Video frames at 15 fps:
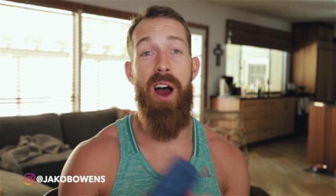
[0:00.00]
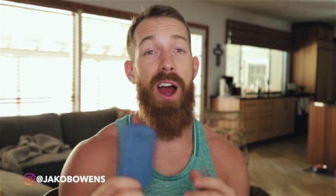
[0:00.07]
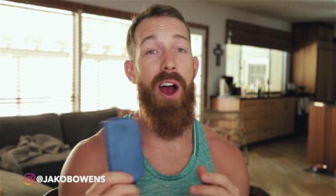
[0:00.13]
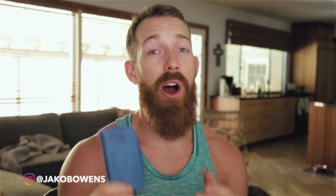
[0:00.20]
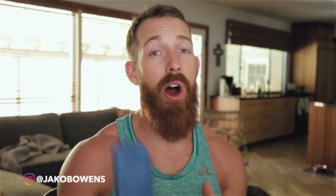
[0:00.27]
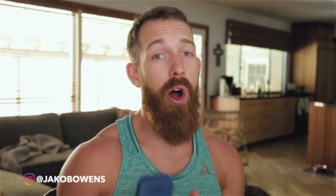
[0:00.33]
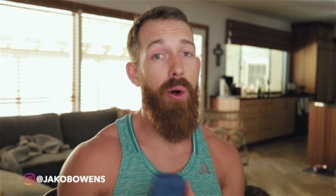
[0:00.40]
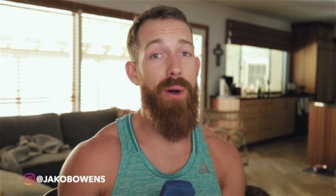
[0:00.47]
I
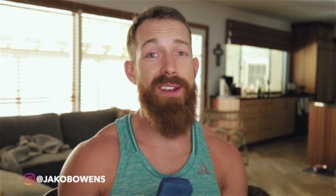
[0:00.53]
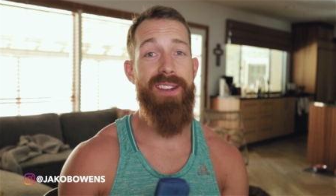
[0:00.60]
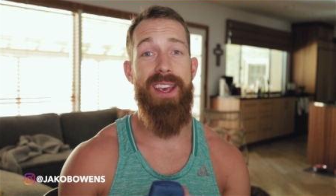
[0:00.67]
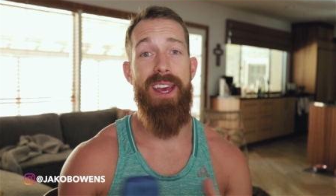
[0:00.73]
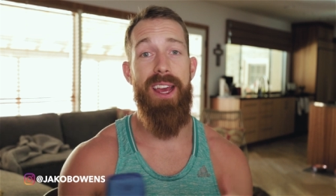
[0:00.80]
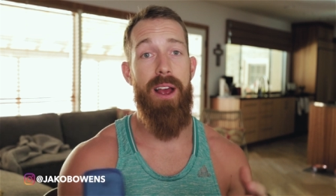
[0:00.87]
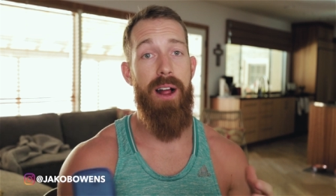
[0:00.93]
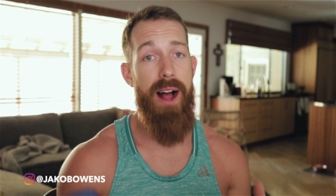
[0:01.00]
always
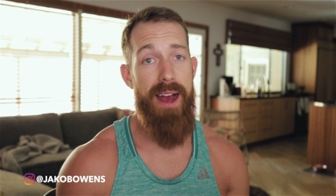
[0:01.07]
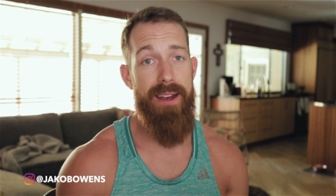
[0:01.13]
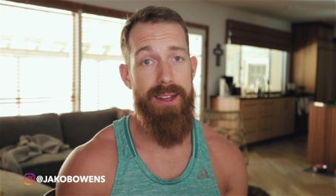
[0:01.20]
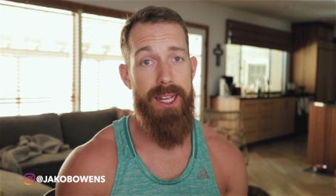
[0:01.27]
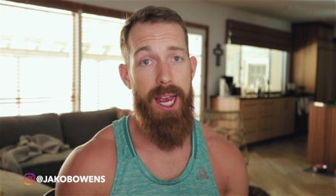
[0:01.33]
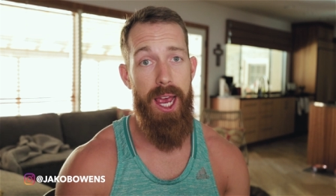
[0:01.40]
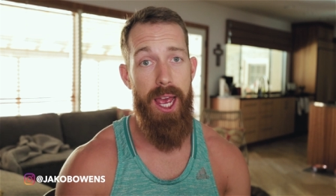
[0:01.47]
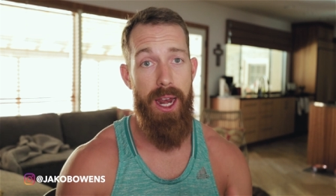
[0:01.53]
get
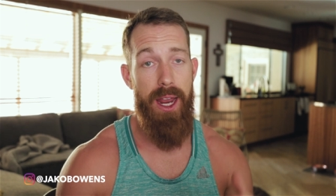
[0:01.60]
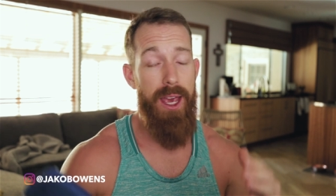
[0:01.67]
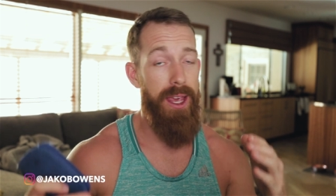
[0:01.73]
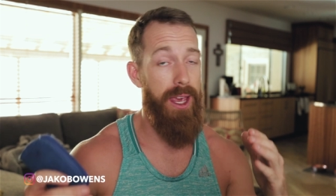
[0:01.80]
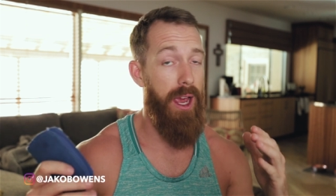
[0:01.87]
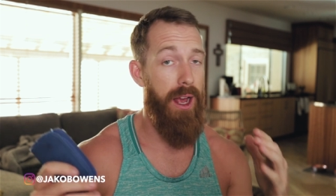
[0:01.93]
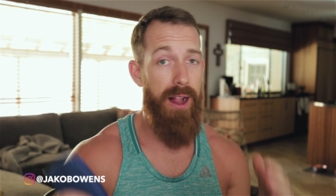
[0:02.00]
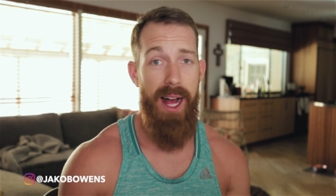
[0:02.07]
class 10,
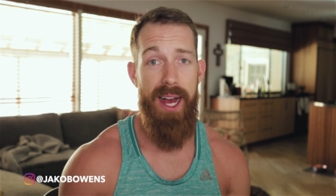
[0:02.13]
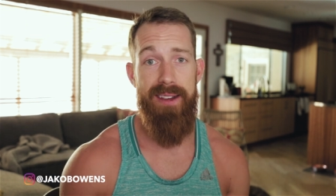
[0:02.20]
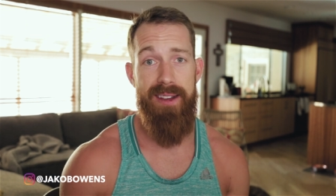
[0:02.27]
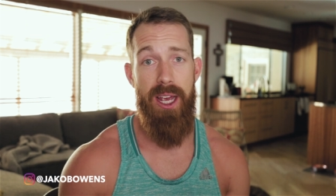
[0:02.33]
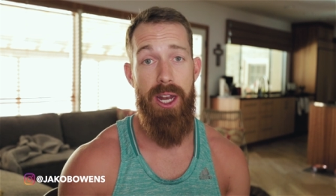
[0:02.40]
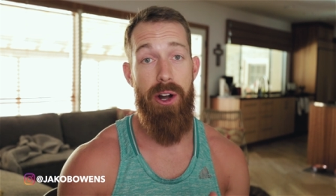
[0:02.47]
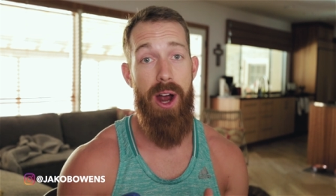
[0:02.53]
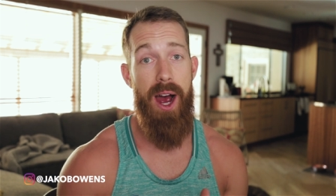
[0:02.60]
get class
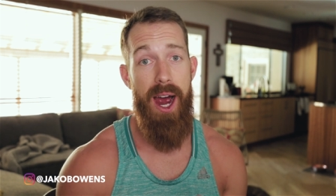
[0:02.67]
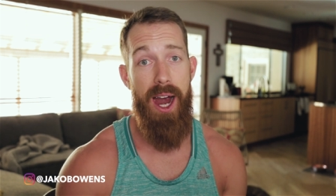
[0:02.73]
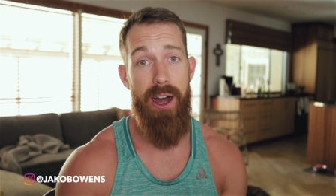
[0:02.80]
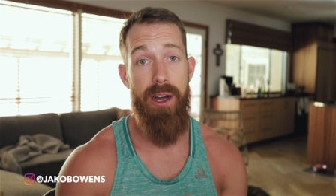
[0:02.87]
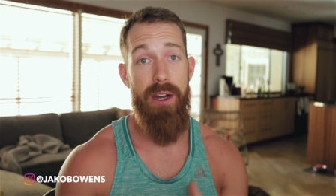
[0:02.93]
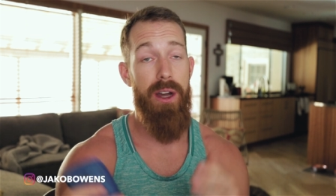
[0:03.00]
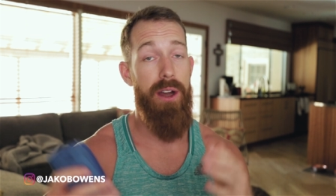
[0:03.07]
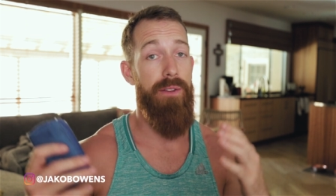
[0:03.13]
10 or
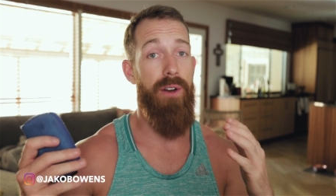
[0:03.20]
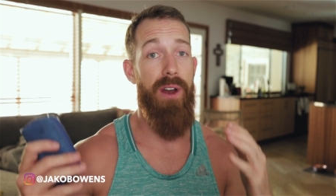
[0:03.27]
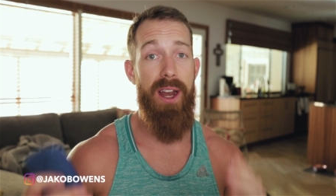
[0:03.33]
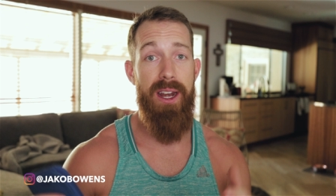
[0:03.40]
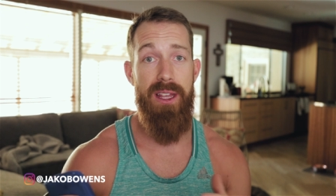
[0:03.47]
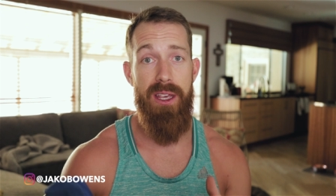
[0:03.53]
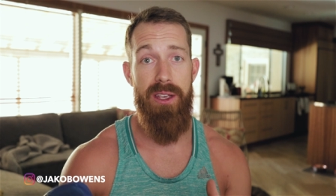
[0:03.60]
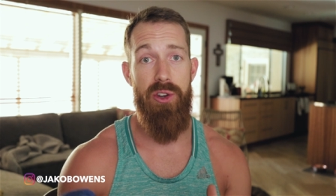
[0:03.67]
higher for
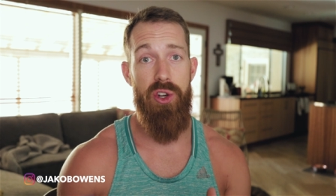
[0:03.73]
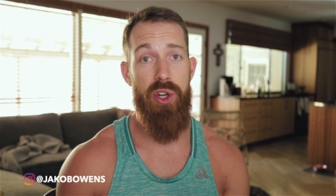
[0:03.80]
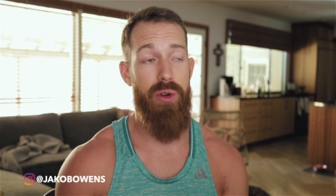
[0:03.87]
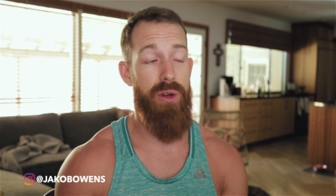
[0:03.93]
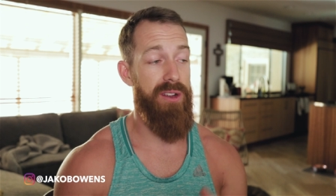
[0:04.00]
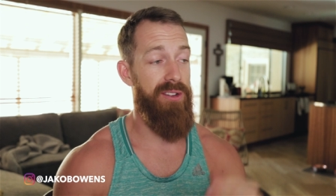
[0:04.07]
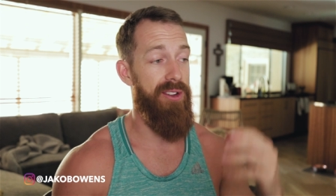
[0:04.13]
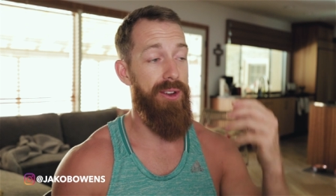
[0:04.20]
anything you're
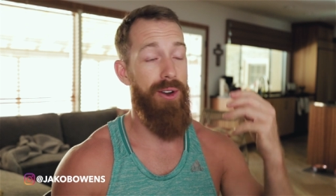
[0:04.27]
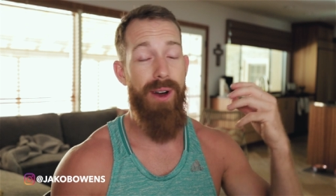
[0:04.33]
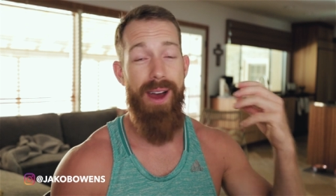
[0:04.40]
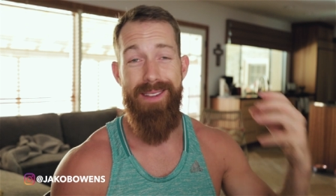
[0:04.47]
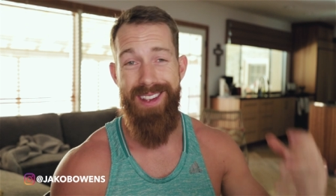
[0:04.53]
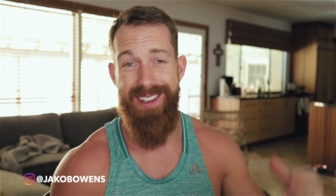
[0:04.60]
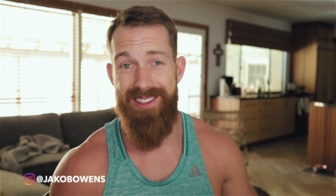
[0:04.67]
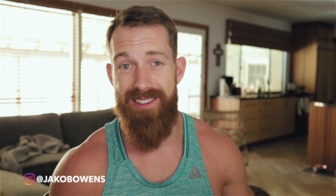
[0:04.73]
shooting so you don't
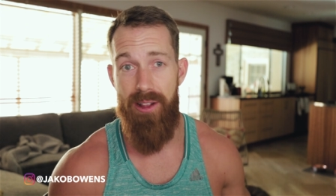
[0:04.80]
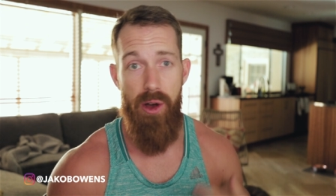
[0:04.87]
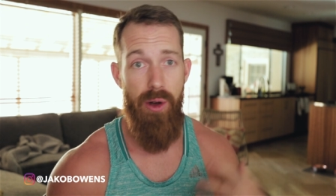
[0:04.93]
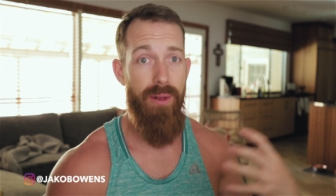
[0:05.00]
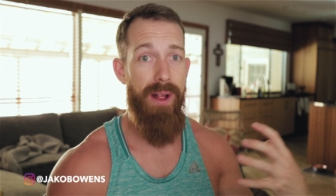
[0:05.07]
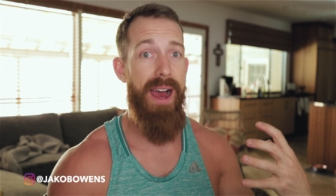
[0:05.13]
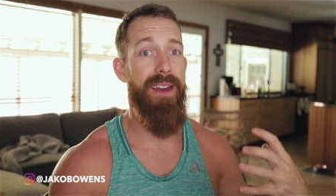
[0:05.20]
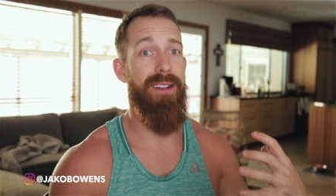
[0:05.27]
have that slow
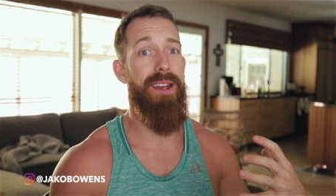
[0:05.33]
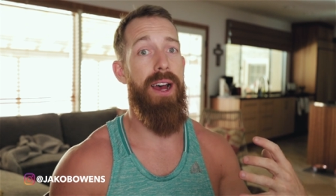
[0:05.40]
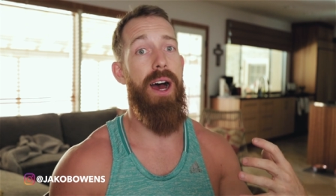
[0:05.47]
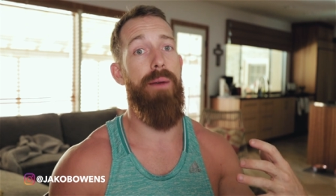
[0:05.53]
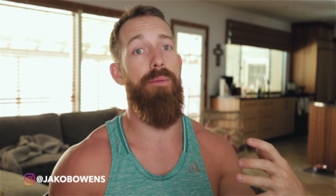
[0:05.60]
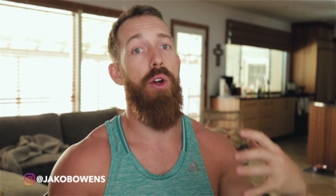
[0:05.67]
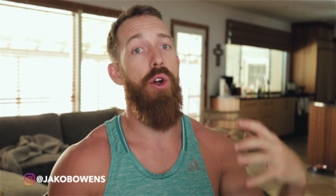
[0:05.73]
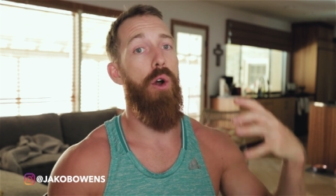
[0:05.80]
lag
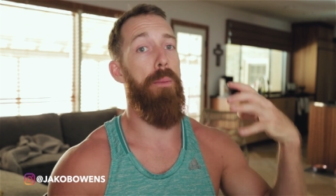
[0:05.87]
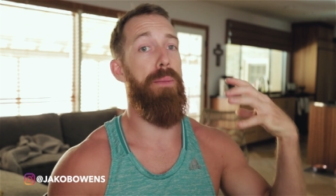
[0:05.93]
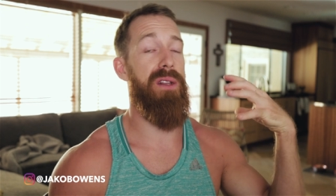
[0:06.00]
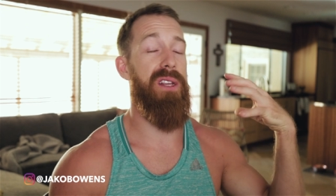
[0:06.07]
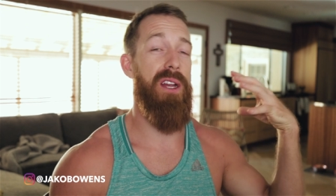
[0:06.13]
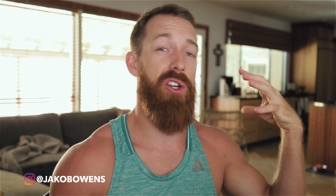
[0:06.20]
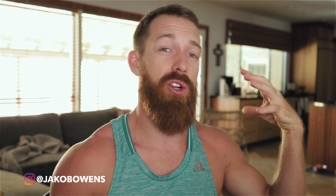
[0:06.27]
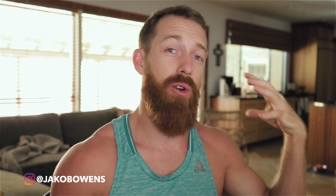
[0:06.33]
time or
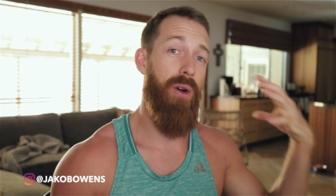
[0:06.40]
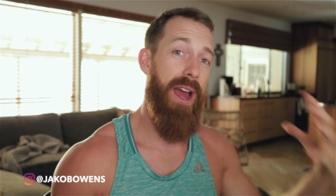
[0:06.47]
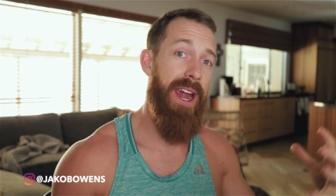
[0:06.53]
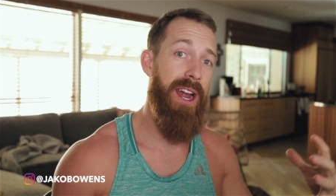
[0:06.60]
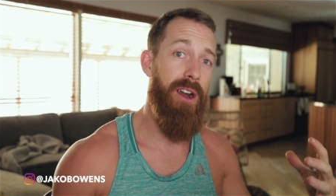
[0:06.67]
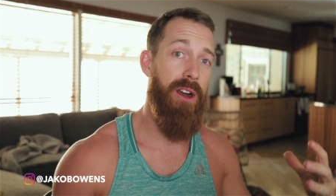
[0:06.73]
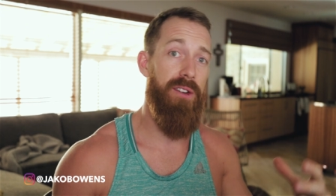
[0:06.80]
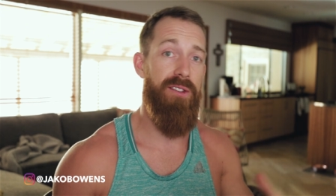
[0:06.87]
potential
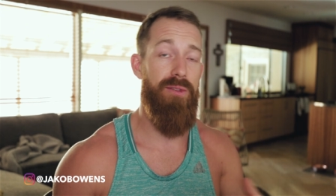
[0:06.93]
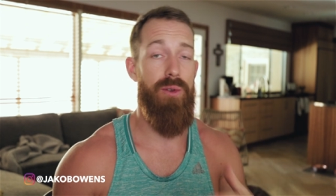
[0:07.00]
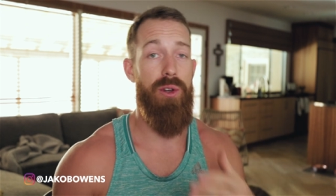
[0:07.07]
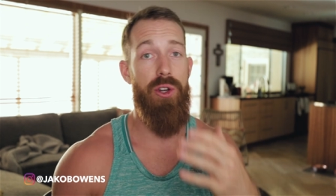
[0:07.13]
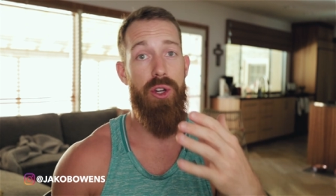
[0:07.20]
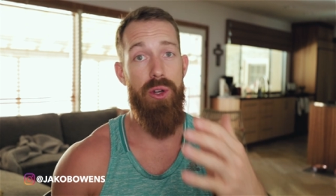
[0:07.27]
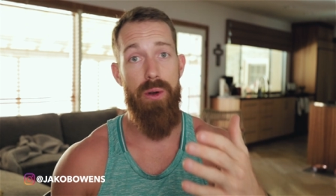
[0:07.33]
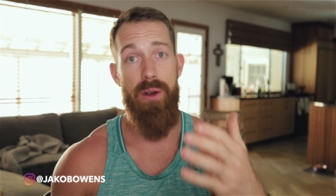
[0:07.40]
errors when
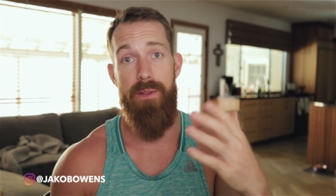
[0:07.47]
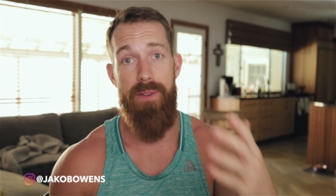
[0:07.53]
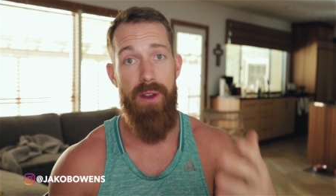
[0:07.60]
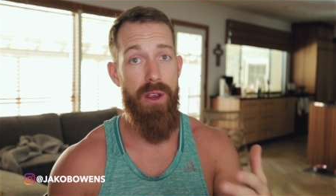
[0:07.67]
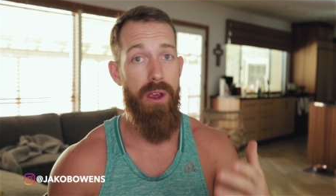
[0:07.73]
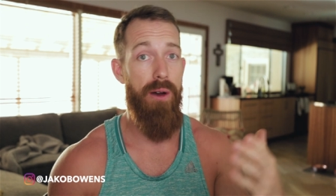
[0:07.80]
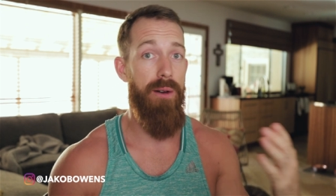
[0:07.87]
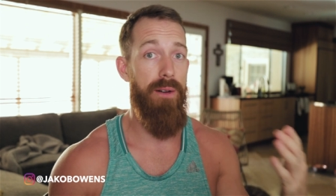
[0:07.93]
you're shooting
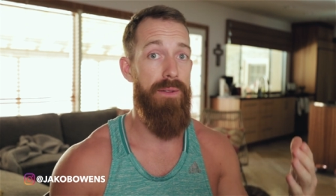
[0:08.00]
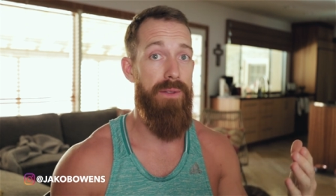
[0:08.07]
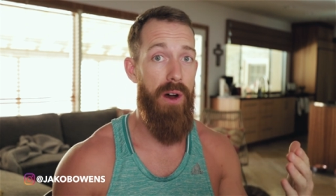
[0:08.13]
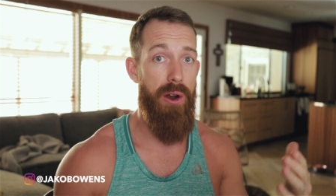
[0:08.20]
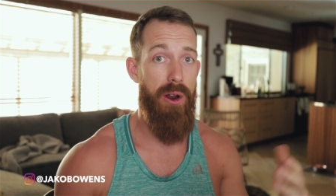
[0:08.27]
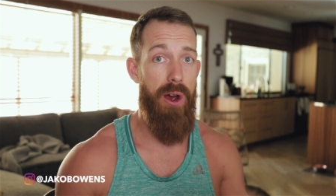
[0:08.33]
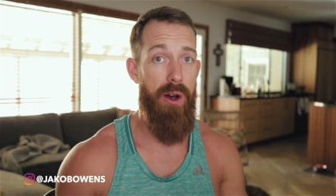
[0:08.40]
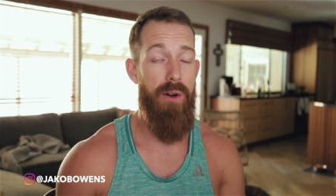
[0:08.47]
video or
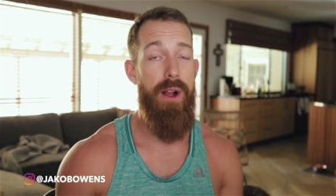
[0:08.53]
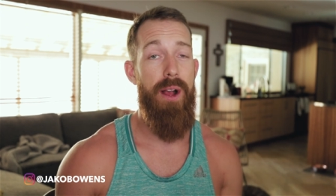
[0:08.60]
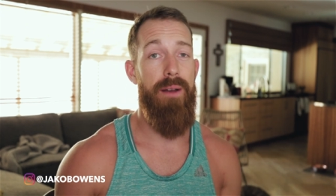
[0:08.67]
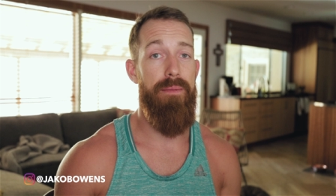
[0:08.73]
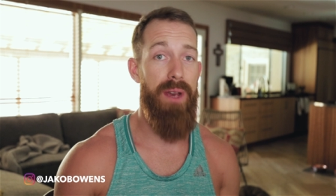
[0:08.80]
photo.